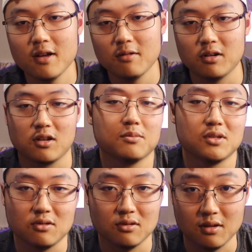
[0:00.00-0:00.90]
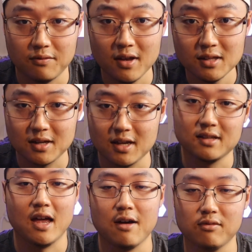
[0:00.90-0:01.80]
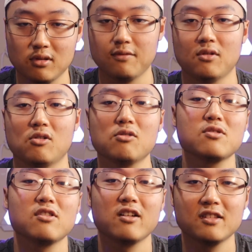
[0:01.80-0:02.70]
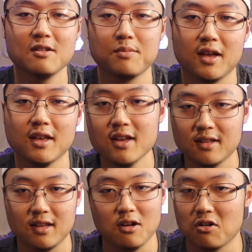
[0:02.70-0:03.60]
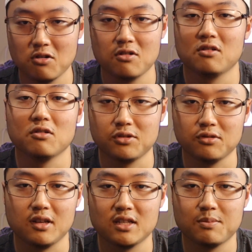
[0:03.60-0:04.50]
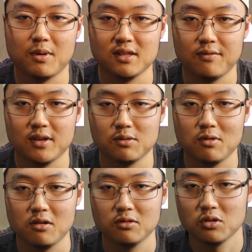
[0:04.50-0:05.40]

when it comes to defense because they have a lot of armor on them, but they are also expensive as well.